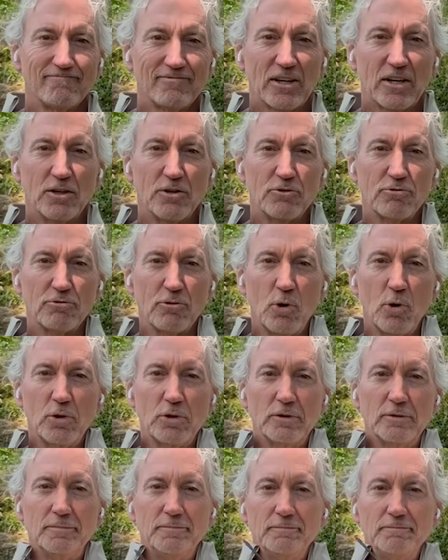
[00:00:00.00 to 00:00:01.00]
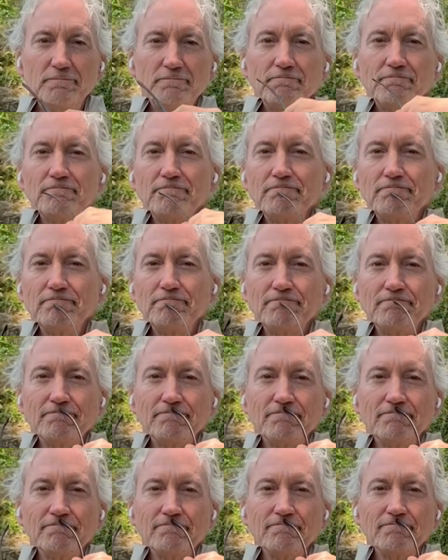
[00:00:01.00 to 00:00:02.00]
controller,
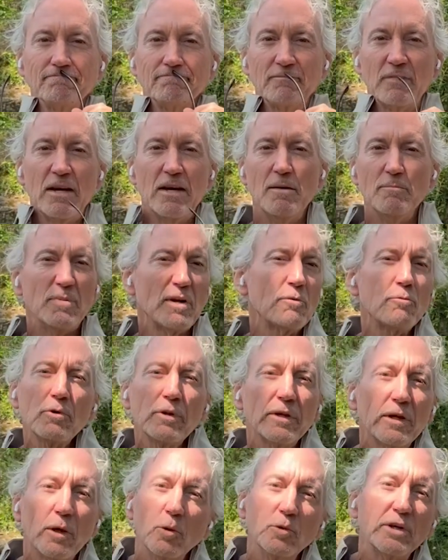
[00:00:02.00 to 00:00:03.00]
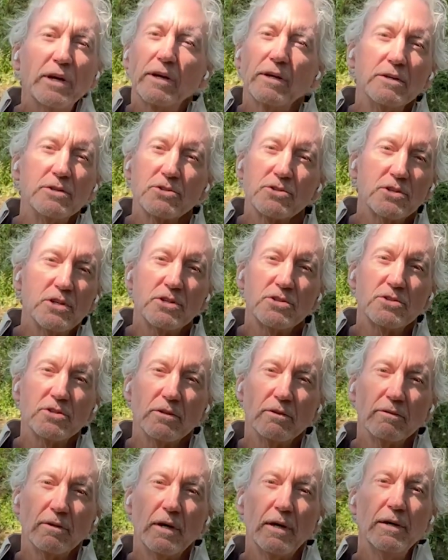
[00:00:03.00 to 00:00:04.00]
but it really only consists
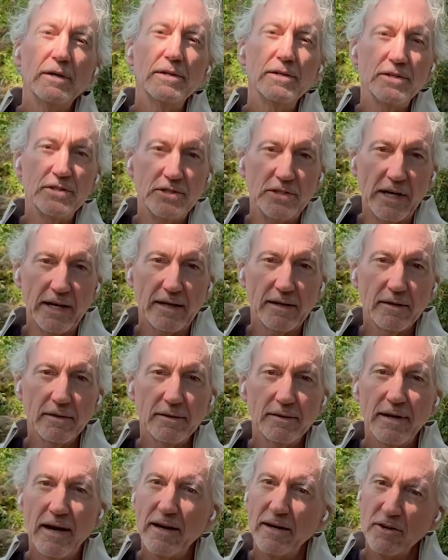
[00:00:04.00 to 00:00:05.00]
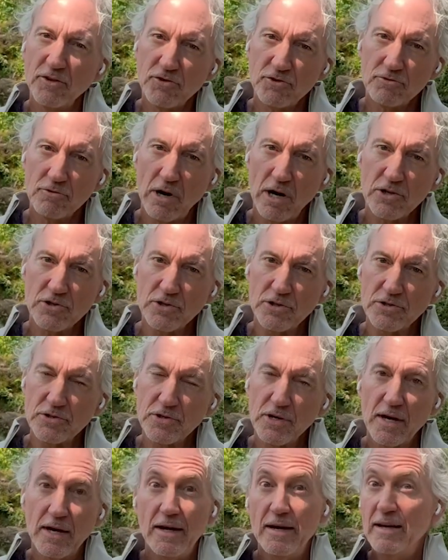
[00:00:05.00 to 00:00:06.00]
of data and instructions.
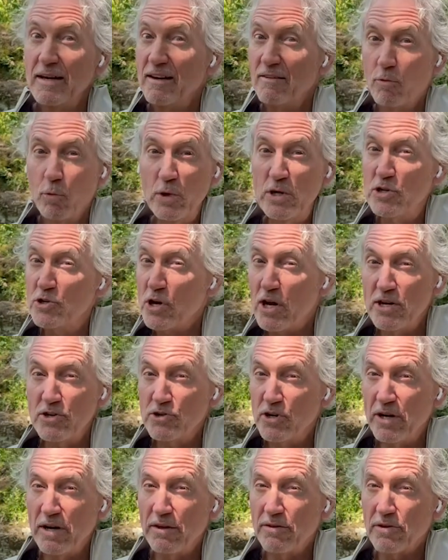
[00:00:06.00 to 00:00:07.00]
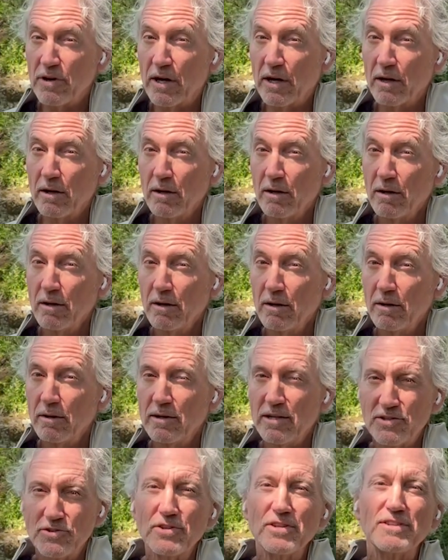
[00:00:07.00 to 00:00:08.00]
If we change anything,
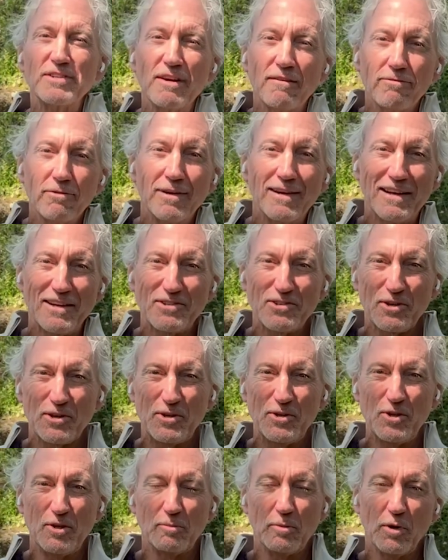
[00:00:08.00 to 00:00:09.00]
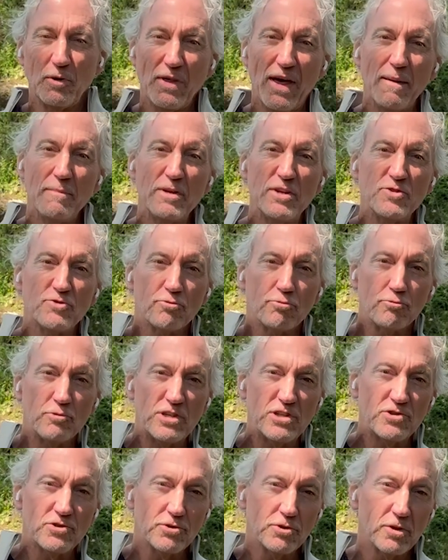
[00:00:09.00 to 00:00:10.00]
it's a different executable. That means
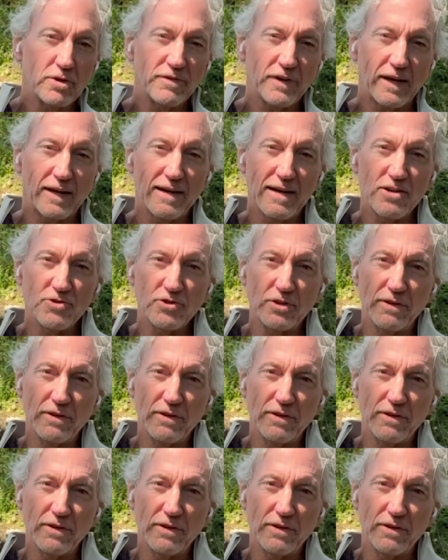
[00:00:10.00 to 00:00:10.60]
recertification.